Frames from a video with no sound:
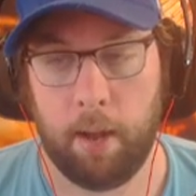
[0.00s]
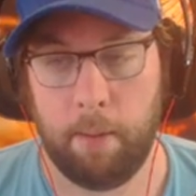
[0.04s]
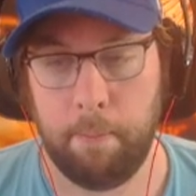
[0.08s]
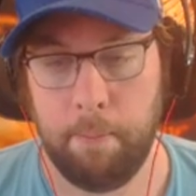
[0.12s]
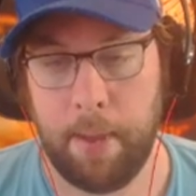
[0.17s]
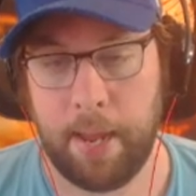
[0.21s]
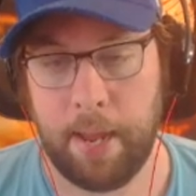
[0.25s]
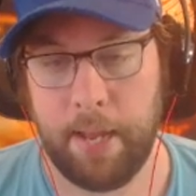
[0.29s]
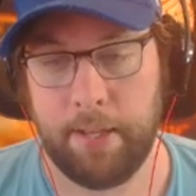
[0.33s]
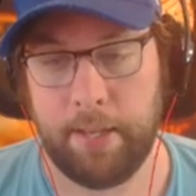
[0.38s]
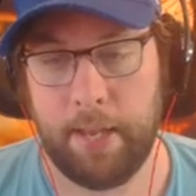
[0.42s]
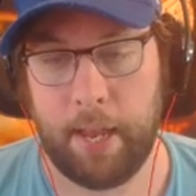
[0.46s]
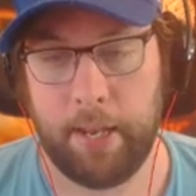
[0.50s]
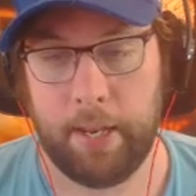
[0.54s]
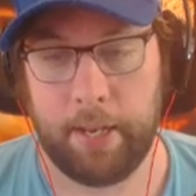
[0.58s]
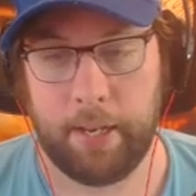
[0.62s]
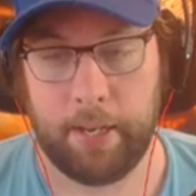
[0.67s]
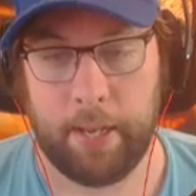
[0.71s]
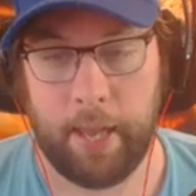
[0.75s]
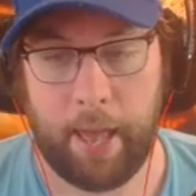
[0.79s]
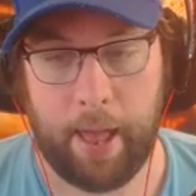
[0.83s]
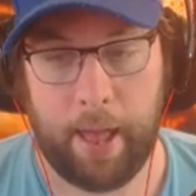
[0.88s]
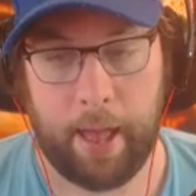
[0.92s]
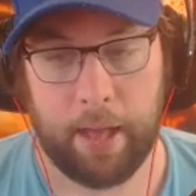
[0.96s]
maintaining
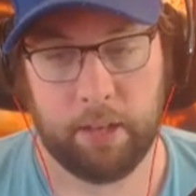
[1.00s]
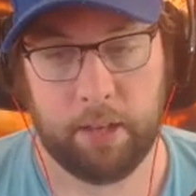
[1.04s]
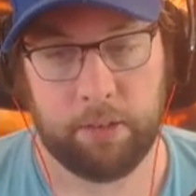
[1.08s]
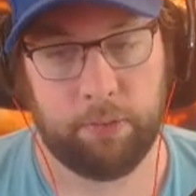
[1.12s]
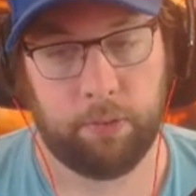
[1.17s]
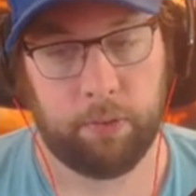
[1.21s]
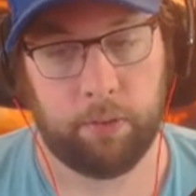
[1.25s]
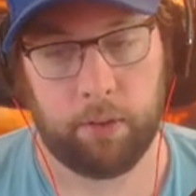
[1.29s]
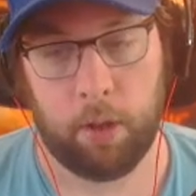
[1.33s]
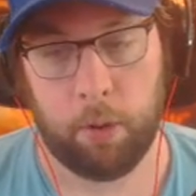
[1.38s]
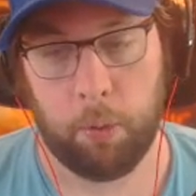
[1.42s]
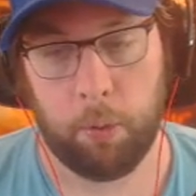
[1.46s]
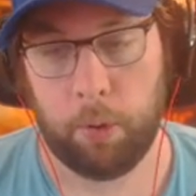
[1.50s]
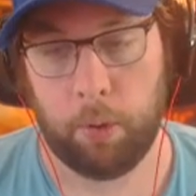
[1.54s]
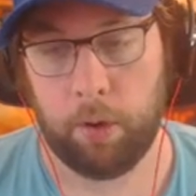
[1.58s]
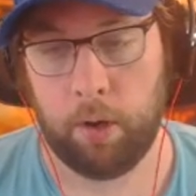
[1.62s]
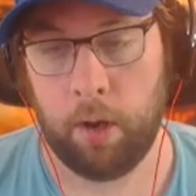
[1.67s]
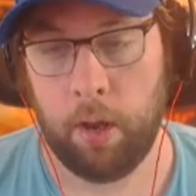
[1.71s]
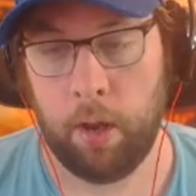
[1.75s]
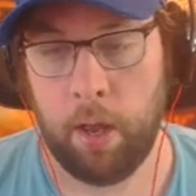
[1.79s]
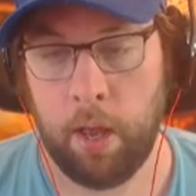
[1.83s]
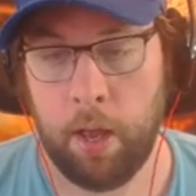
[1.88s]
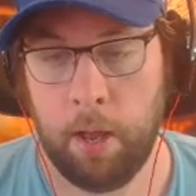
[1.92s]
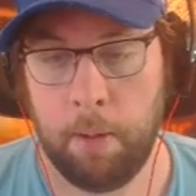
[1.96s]
cash for
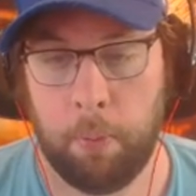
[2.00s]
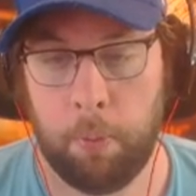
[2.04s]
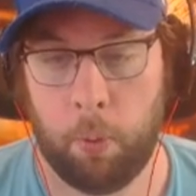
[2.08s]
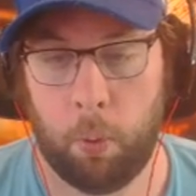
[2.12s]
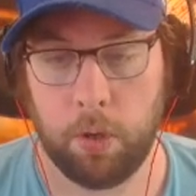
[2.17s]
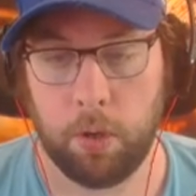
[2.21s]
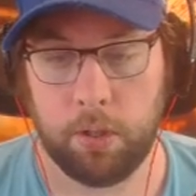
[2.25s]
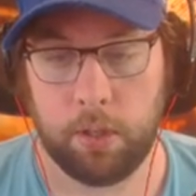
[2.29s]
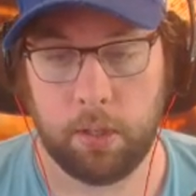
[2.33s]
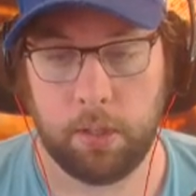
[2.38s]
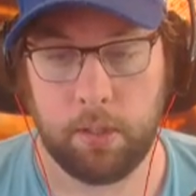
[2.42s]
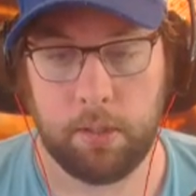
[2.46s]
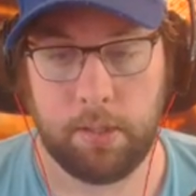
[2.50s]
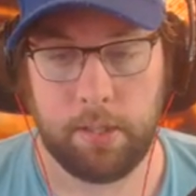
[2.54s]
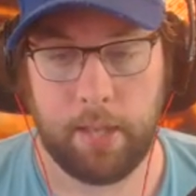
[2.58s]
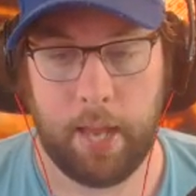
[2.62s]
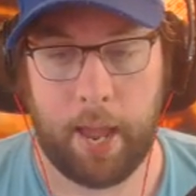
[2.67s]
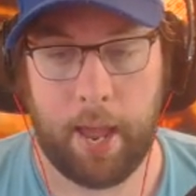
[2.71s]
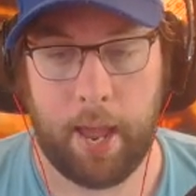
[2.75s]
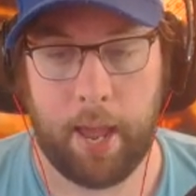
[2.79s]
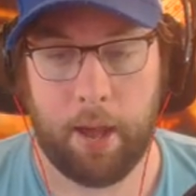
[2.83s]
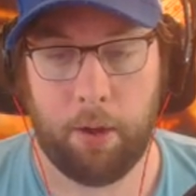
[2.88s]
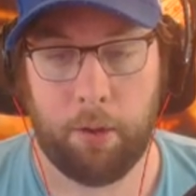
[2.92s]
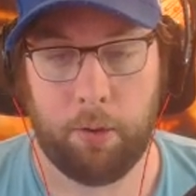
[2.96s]
lower portions
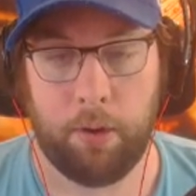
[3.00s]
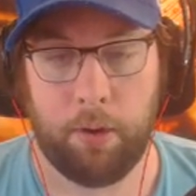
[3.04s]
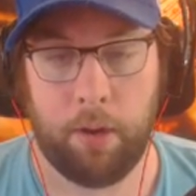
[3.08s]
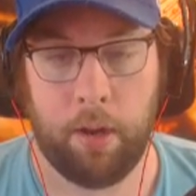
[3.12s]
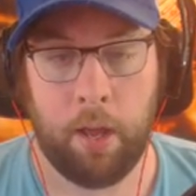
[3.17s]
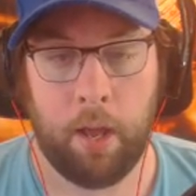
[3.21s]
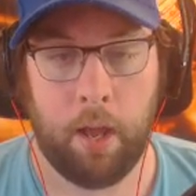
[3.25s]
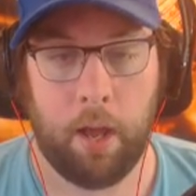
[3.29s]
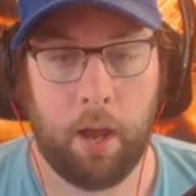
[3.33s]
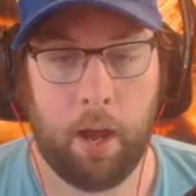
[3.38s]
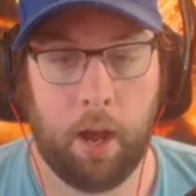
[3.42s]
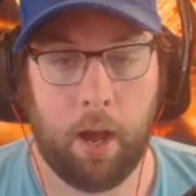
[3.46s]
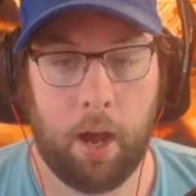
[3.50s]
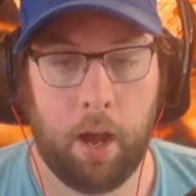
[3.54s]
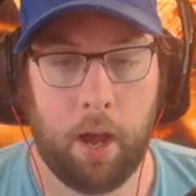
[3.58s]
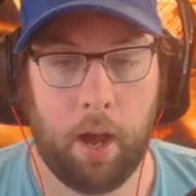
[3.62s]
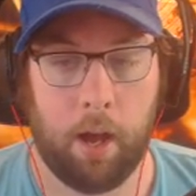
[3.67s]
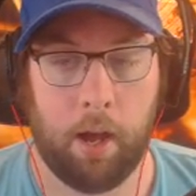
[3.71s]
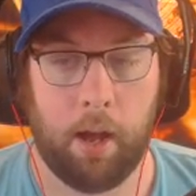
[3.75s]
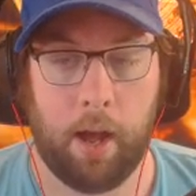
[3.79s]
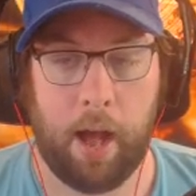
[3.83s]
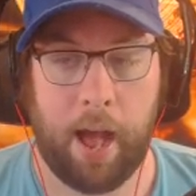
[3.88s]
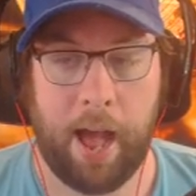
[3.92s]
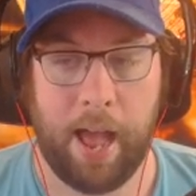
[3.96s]
down.
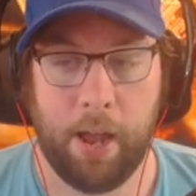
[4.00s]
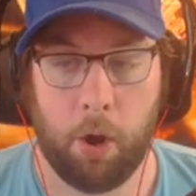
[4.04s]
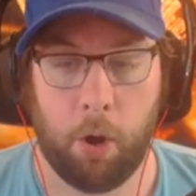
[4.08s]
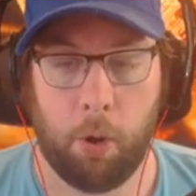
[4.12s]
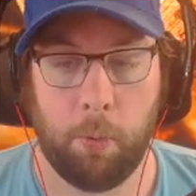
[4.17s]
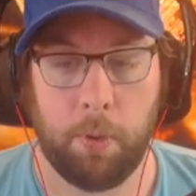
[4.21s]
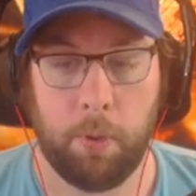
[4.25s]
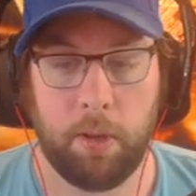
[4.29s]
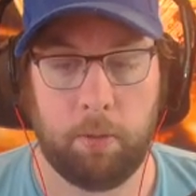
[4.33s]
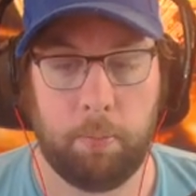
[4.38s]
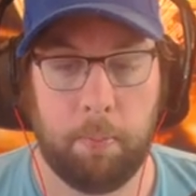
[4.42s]
I always